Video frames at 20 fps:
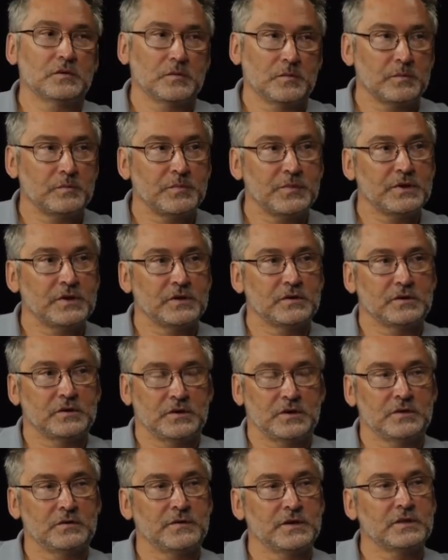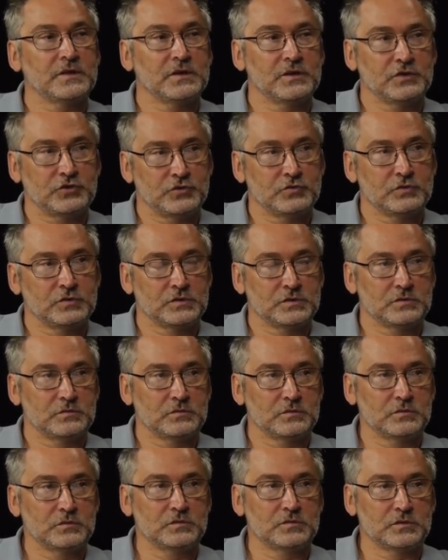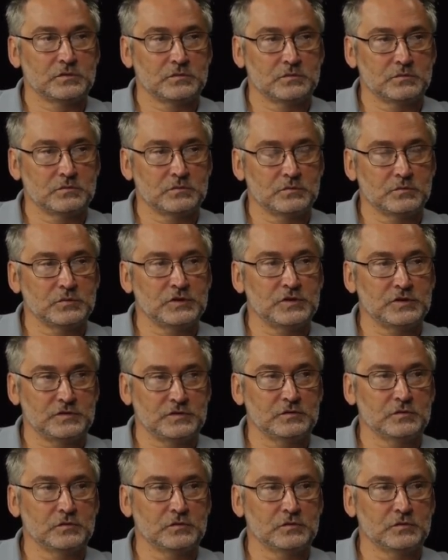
a big advantage to the yeast